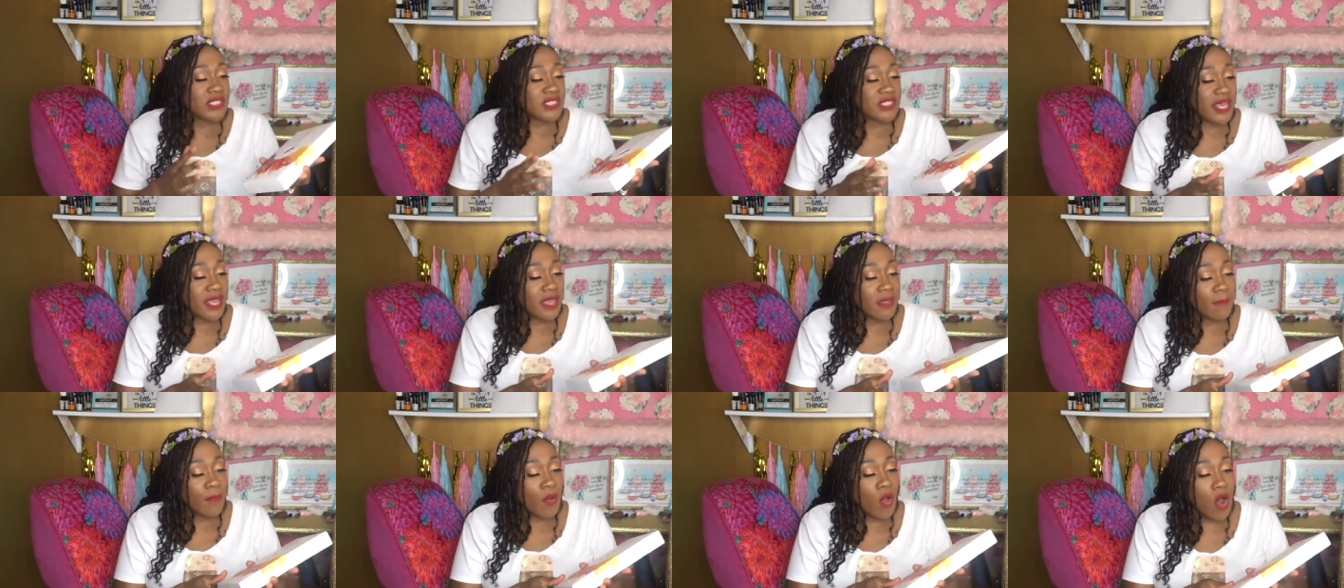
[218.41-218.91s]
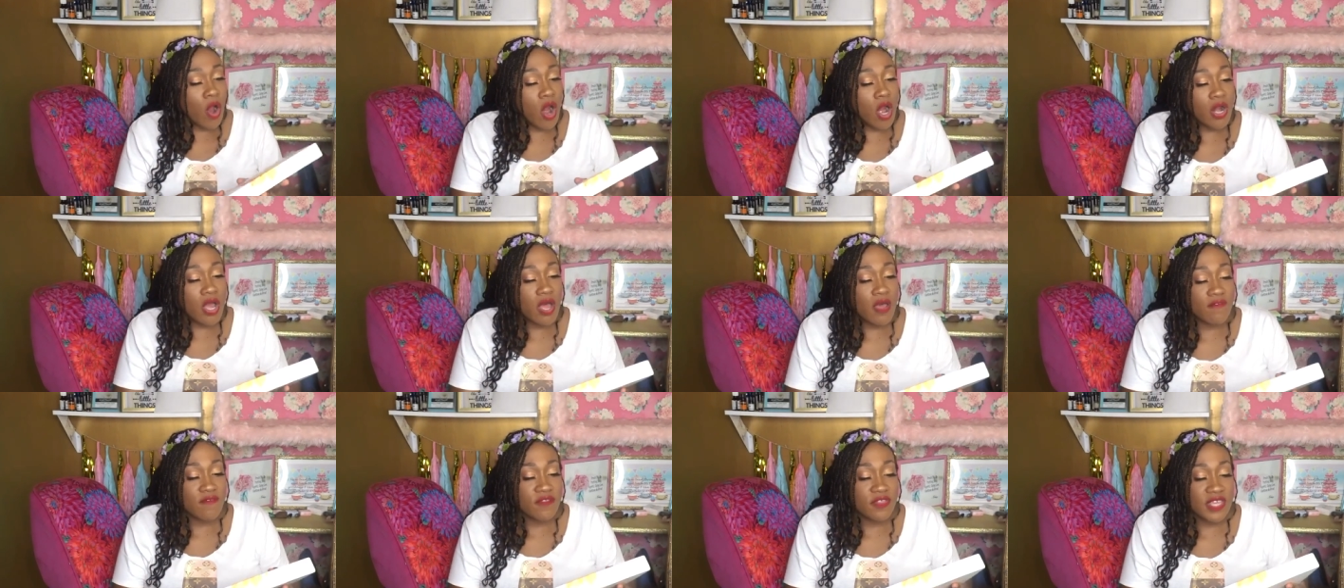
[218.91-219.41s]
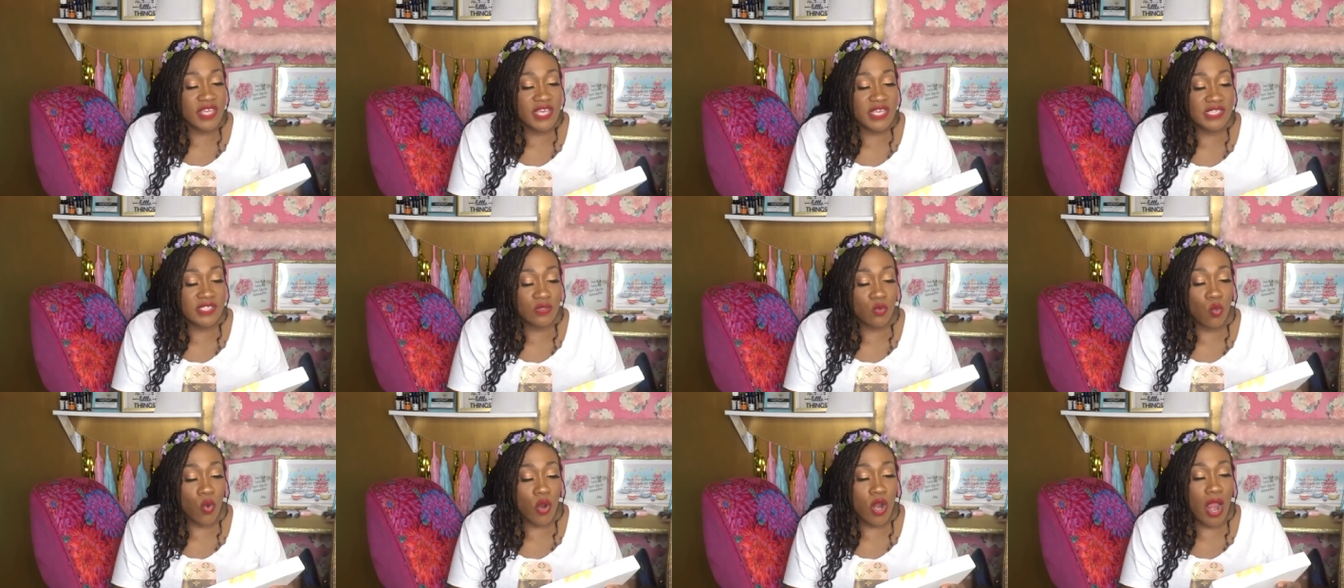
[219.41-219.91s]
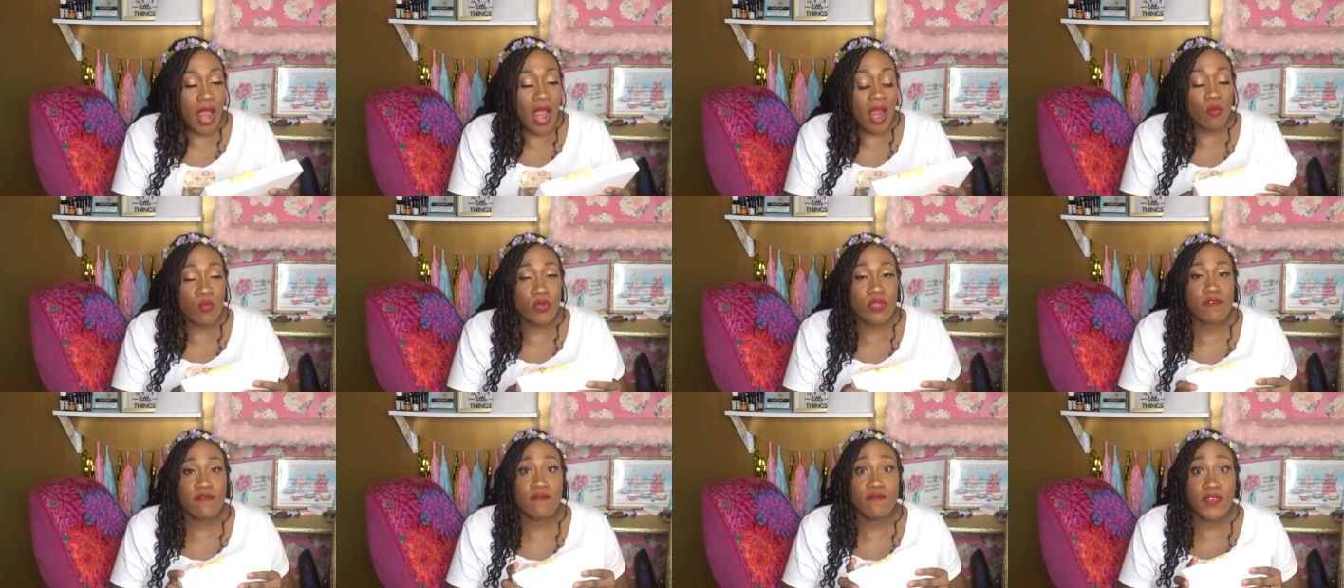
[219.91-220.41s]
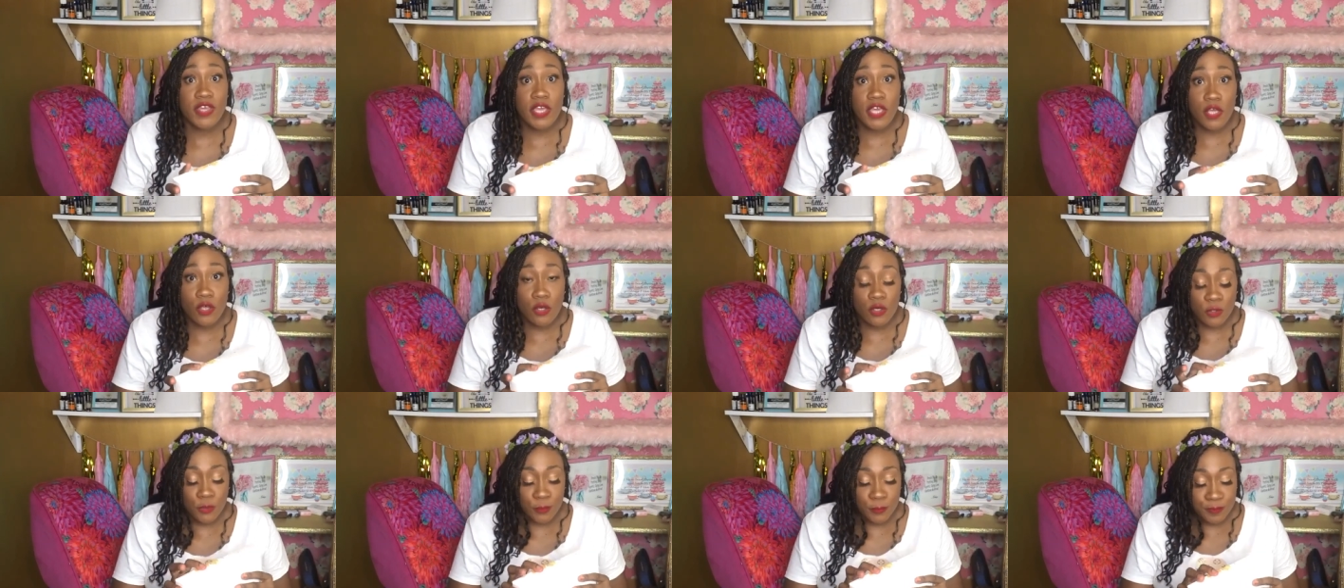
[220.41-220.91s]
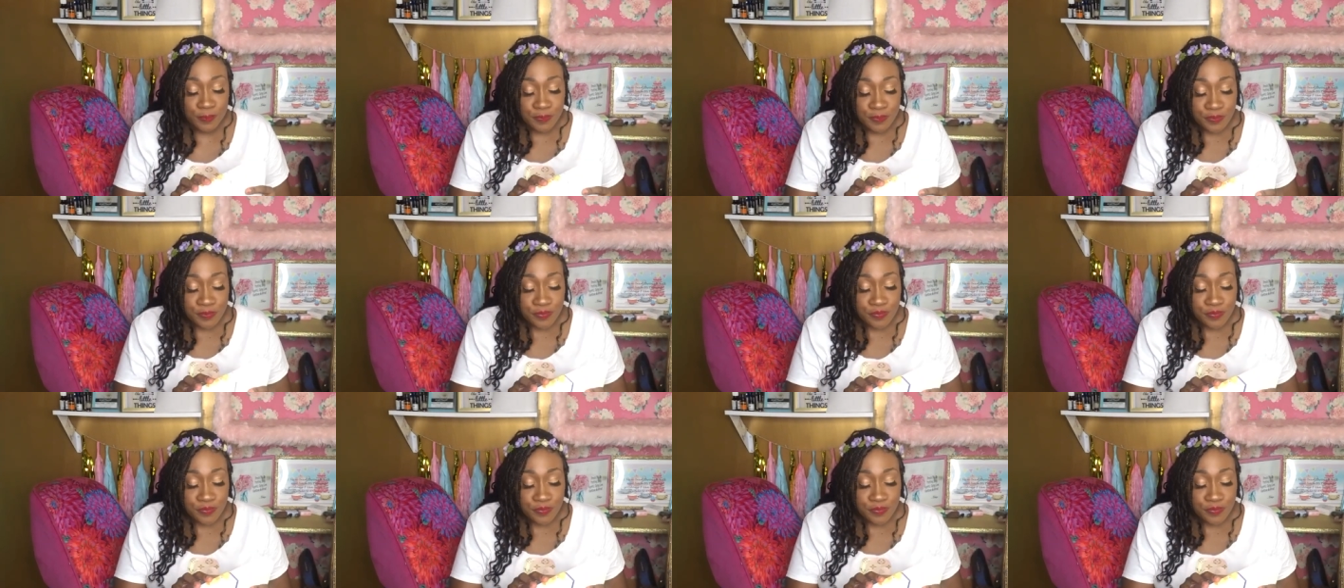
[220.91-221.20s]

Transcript: second part of this where I reveal